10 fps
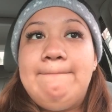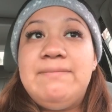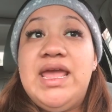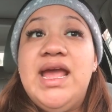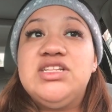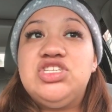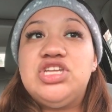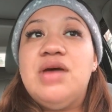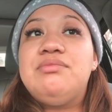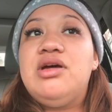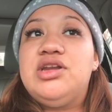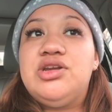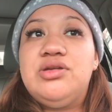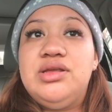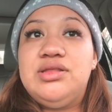They had stopped
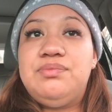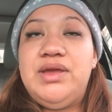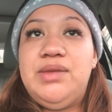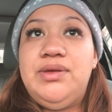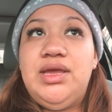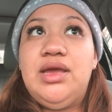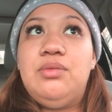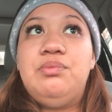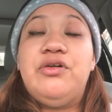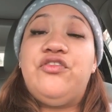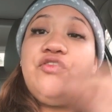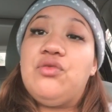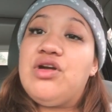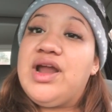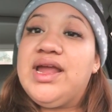monitoring the baby
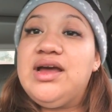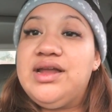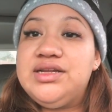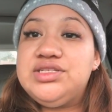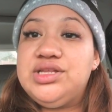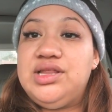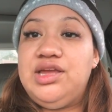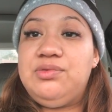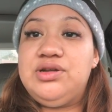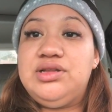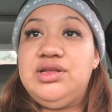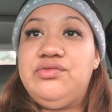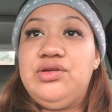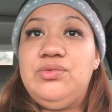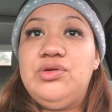before I got into the labor and
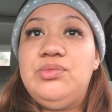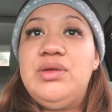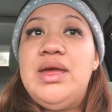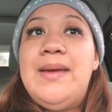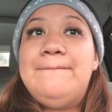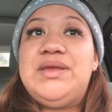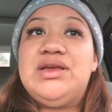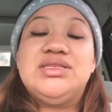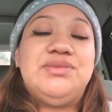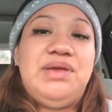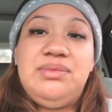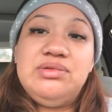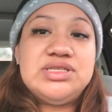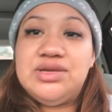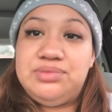delivery room, because the baby
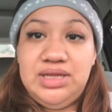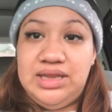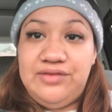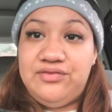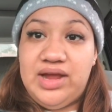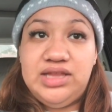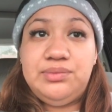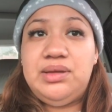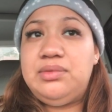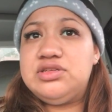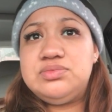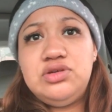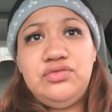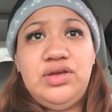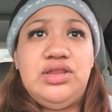was completely fine. The baby was
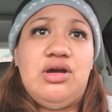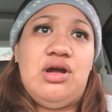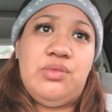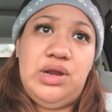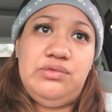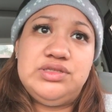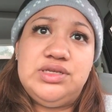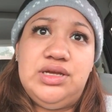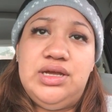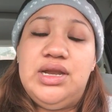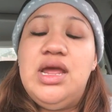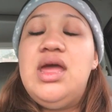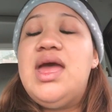moving, the heart rate was good.